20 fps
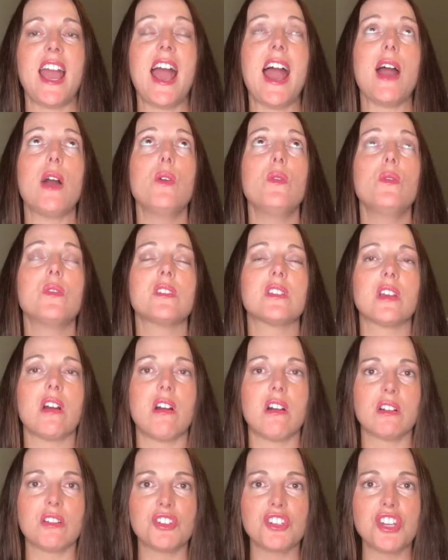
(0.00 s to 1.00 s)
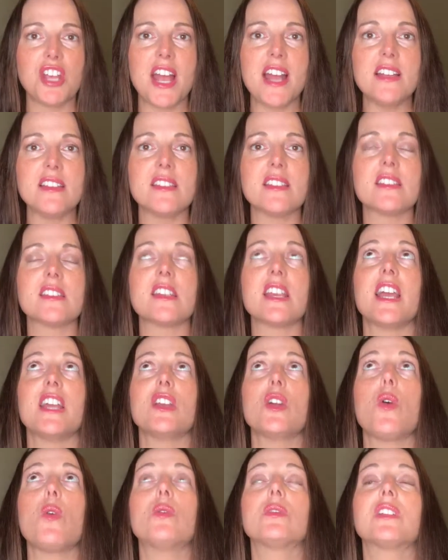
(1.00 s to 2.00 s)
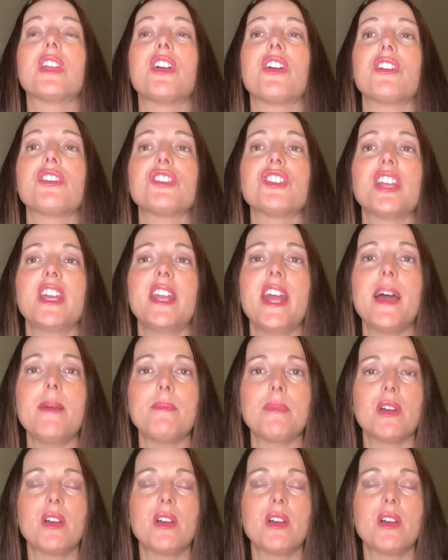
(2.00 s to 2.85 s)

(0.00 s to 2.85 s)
out our chest and holding our chin up.